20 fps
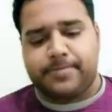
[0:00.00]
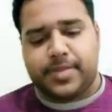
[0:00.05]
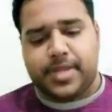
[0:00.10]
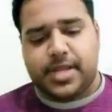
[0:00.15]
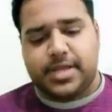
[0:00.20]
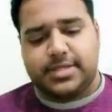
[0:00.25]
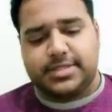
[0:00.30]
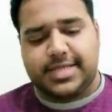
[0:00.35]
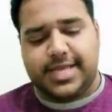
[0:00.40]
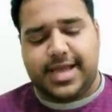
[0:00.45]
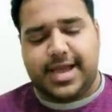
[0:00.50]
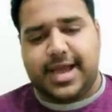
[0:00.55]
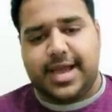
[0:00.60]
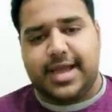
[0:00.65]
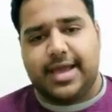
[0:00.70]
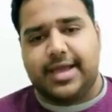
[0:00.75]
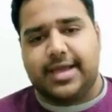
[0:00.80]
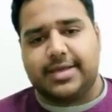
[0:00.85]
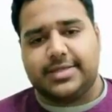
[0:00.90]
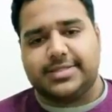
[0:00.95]

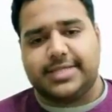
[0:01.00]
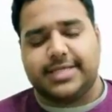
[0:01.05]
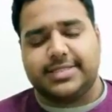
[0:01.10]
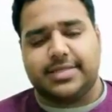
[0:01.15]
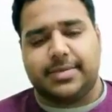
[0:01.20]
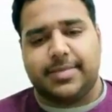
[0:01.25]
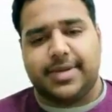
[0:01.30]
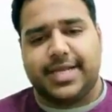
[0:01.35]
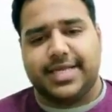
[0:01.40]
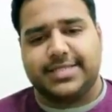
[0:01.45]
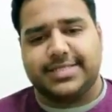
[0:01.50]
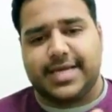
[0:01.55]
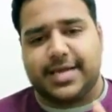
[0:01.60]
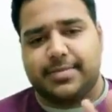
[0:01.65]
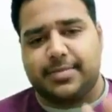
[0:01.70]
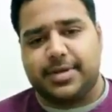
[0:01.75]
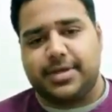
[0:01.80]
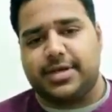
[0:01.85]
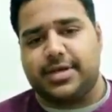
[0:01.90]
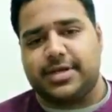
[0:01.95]
say somebody is
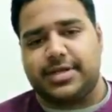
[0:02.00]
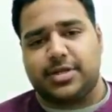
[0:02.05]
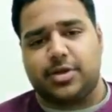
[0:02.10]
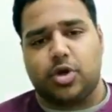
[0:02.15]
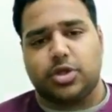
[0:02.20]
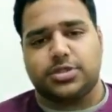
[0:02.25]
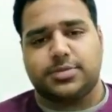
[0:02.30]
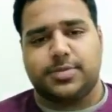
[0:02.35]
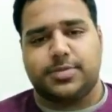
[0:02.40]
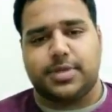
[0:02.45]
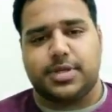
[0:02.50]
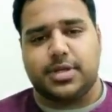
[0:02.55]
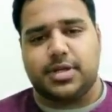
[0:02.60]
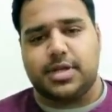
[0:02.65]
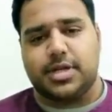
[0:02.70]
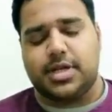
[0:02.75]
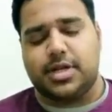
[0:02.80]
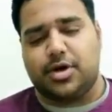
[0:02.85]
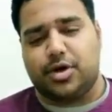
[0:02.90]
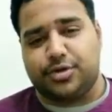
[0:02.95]
admitted in the
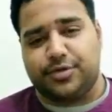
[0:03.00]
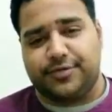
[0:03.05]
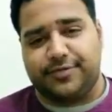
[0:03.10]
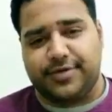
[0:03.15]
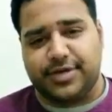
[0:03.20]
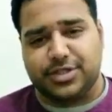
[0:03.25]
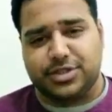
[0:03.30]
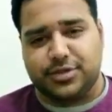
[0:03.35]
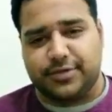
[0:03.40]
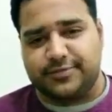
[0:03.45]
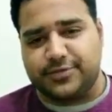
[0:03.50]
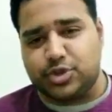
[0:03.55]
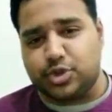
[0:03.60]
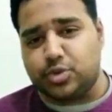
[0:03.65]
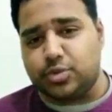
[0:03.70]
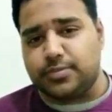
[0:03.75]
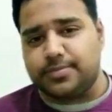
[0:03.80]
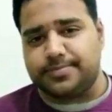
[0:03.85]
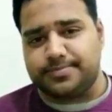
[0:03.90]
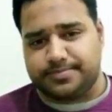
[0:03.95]
hospital on the 1st of
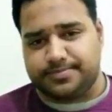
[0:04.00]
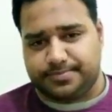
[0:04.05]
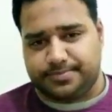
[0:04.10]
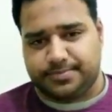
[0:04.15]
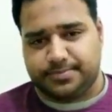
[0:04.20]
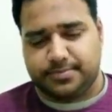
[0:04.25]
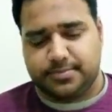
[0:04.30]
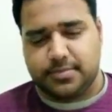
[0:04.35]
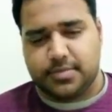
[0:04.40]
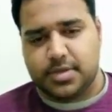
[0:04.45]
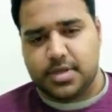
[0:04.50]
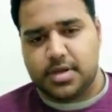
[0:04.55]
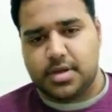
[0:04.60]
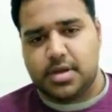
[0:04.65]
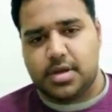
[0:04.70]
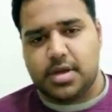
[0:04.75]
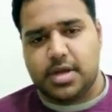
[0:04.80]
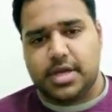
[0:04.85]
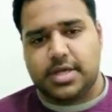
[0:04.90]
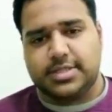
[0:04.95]
June.
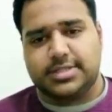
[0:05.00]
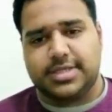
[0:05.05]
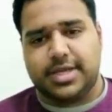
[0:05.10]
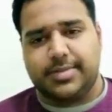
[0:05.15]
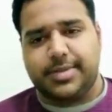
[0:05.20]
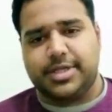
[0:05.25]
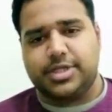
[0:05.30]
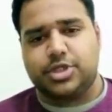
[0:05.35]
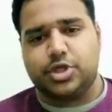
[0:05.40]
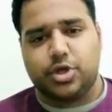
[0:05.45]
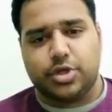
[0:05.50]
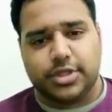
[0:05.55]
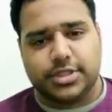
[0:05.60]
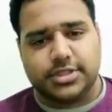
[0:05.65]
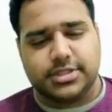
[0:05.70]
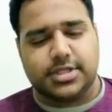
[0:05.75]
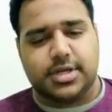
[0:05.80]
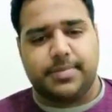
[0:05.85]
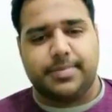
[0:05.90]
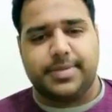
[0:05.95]
Some
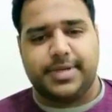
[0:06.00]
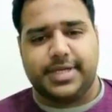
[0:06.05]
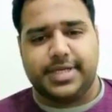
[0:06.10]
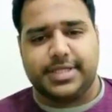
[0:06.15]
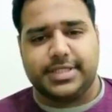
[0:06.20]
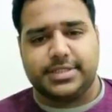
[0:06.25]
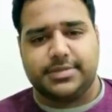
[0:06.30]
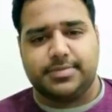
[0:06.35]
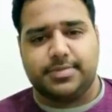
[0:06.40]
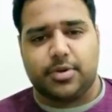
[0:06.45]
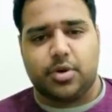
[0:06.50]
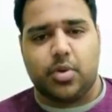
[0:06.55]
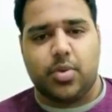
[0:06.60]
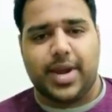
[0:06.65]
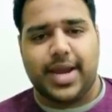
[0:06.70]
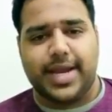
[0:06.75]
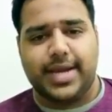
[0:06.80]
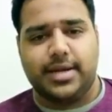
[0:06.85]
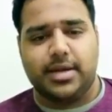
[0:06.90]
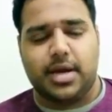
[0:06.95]
insurance companies
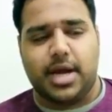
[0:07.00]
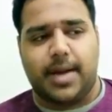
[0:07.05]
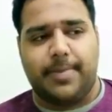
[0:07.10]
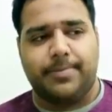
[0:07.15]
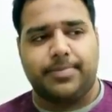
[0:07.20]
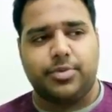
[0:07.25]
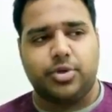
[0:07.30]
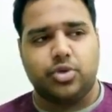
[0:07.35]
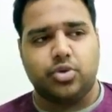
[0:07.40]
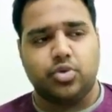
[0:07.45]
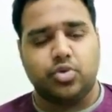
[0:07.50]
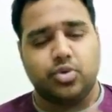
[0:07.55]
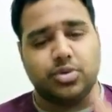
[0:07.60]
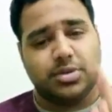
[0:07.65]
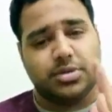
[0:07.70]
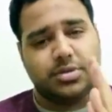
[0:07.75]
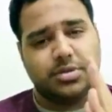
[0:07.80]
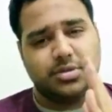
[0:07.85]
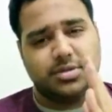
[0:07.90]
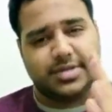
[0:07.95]
provide up to
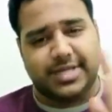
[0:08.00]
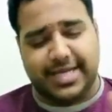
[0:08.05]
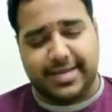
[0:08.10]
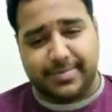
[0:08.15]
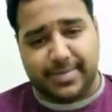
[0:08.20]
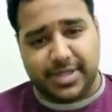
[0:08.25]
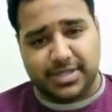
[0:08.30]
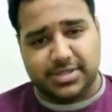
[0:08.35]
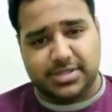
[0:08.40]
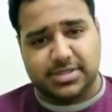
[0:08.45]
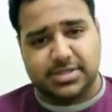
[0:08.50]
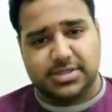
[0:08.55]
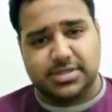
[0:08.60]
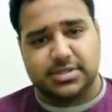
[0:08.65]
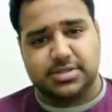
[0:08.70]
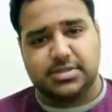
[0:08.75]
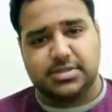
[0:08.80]
3 months